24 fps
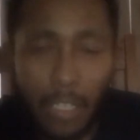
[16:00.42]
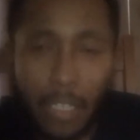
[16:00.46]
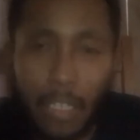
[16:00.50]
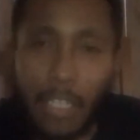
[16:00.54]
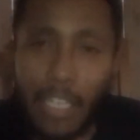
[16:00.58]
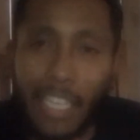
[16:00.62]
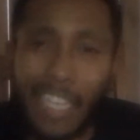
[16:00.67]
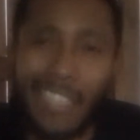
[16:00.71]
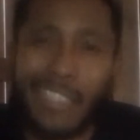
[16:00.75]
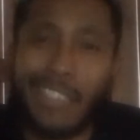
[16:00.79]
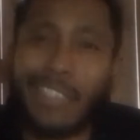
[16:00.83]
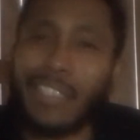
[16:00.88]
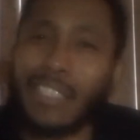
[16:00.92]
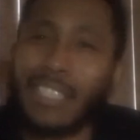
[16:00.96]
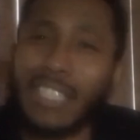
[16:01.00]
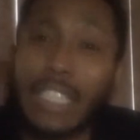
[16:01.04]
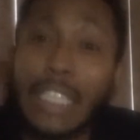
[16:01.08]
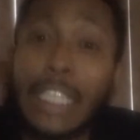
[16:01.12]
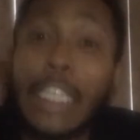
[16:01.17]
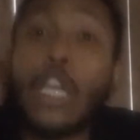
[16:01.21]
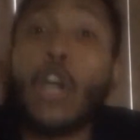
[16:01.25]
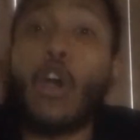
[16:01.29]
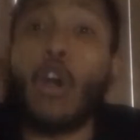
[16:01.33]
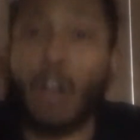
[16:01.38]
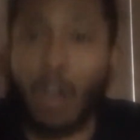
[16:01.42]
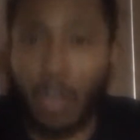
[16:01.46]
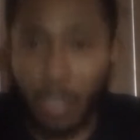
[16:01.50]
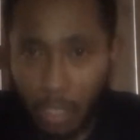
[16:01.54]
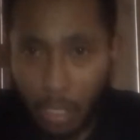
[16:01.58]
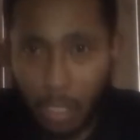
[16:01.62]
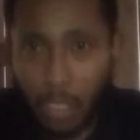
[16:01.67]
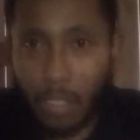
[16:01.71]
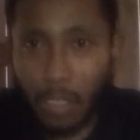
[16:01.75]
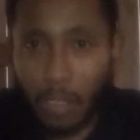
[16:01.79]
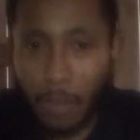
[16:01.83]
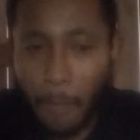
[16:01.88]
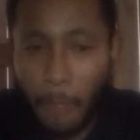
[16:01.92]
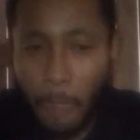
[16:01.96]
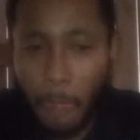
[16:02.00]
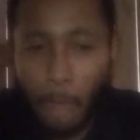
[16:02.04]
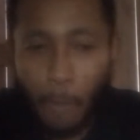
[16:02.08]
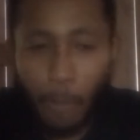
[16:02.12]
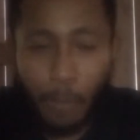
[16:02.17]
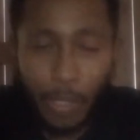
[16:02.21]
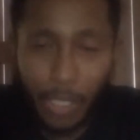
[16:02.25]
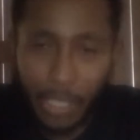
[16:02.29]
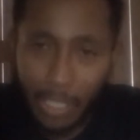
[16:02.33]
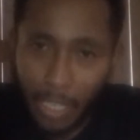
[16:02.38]
the Seahawks,
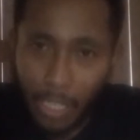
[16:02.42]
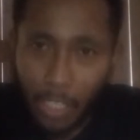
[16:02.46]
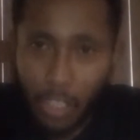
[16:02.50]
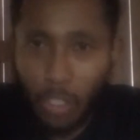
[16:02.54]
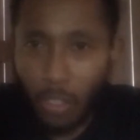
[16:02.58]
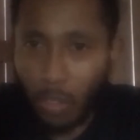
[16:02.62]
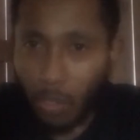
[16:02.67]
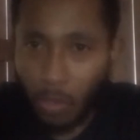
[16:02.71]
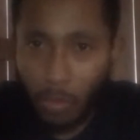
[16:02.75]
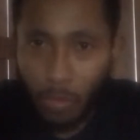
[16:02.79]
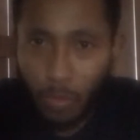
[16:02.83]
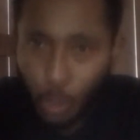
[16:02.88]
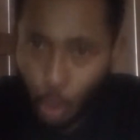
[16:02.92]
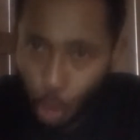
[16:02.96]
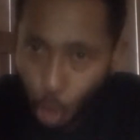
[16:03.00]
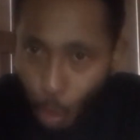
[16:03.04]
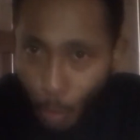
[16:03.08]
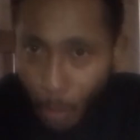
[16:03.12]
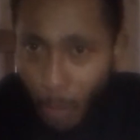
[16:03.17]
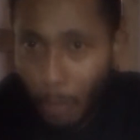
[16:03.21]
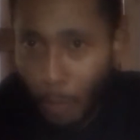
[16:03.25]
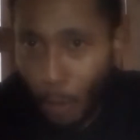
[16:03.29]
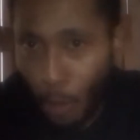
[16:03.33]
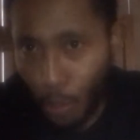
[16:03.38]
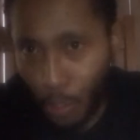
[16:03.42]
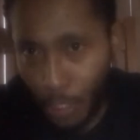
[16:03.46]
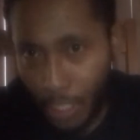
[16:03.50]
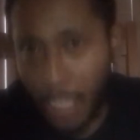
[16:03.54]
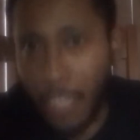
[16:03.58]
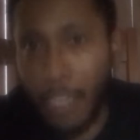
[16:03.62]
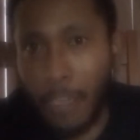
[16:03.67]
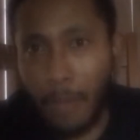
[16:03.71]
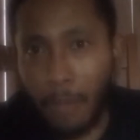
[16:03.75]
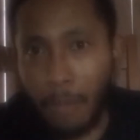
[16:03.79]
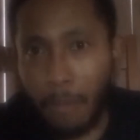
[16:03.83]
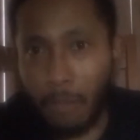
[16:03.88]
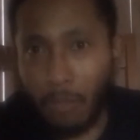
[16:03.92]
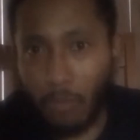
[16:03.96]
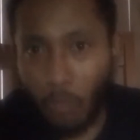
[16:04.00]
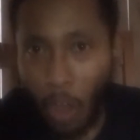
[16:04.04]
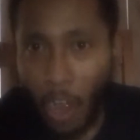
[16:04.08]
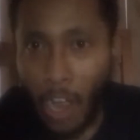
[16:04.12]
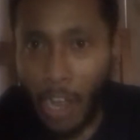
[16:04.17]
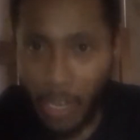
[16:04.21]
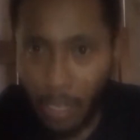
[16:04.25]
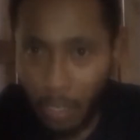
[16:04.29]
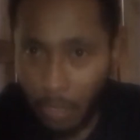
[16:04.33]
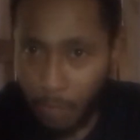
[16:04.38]
potential Super Bowl team,
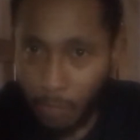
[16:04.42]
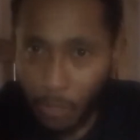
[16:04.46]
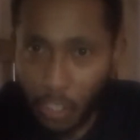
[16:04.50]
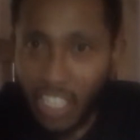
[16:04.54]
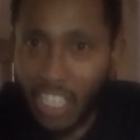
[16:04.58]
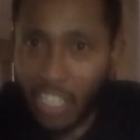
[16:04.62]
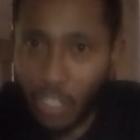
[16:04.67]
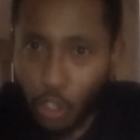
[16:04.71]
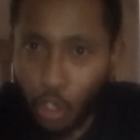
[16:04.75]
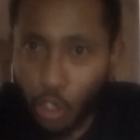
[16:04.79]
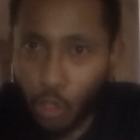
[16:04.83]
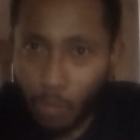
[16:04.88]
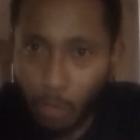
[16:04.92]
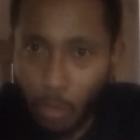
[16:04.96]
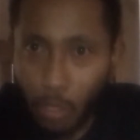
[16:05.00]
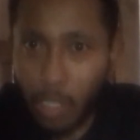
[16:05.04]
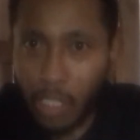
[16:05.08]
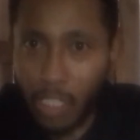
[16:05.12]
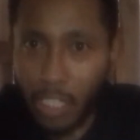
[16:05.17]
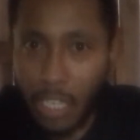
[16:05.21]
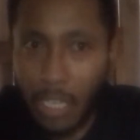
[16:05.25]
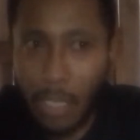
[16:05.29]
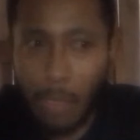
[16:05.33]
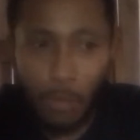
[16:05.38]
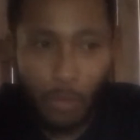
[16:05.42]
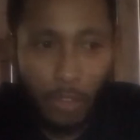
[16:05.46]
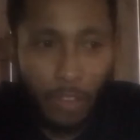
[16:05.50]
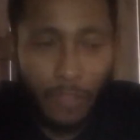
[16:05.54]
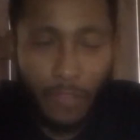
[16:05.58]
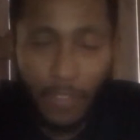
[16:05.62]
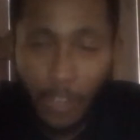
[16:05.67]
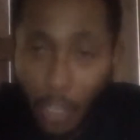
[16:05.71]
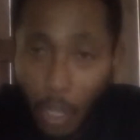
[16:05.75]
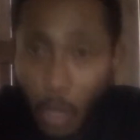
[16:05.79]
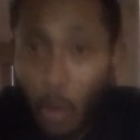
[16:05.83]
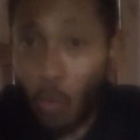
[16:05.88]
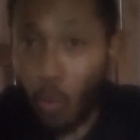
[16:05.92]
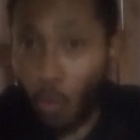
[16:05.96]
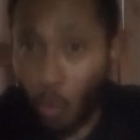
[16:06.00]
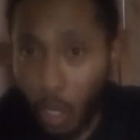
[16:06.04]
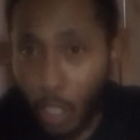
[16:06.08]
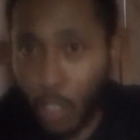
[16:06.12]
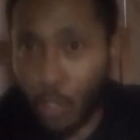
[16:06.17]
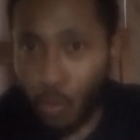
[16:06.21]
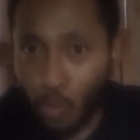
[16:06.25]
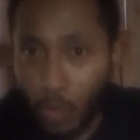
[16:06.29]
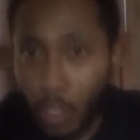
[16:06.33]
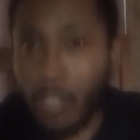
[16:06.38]
right? Potential Super Bowl team with
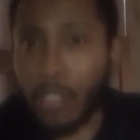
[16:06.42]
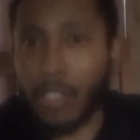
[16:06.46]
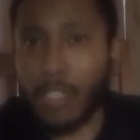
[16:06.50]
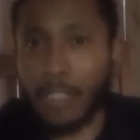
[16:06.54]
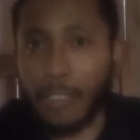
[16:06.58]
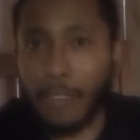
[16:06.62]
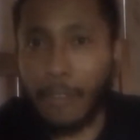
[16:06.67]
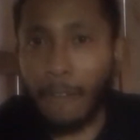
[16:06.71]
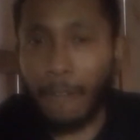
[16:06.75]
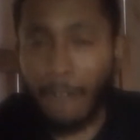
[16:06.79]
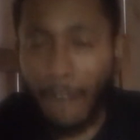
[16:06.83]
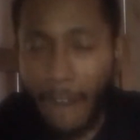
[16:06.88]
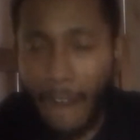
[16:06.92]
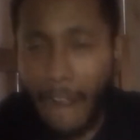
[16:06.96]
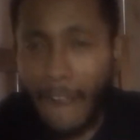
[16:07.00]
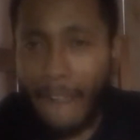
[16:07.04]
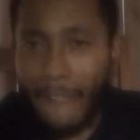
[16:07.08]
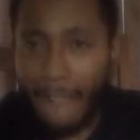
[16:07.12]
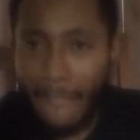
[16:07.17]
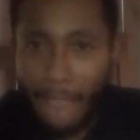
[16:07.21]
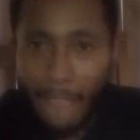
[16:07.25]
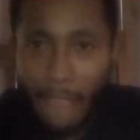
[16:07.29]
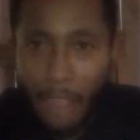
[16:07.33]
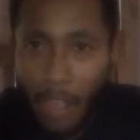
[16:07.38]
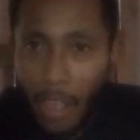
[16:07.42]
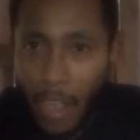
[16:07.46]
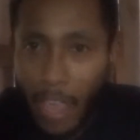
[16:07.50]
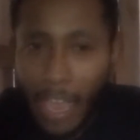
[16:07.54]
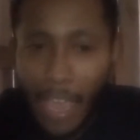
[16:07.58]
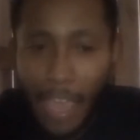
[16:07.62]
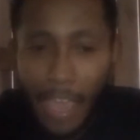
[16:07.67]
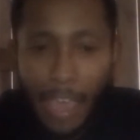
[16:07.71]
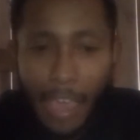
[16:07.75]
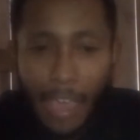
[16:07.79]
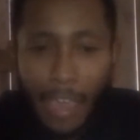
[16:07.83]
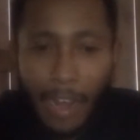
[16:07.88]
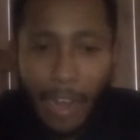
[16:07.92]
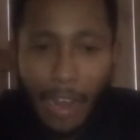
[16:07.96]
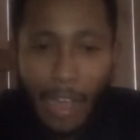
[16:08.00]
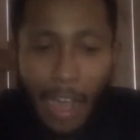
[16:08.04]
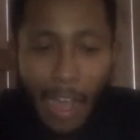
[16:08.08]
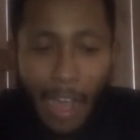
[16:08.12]
Russ Wilson, right? And